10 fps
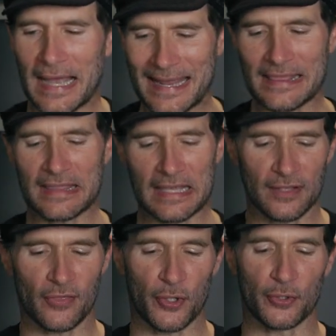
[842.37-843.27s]
I
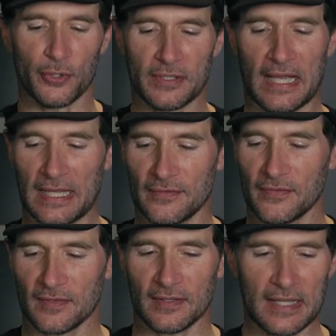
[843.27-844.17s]
think they're good knives.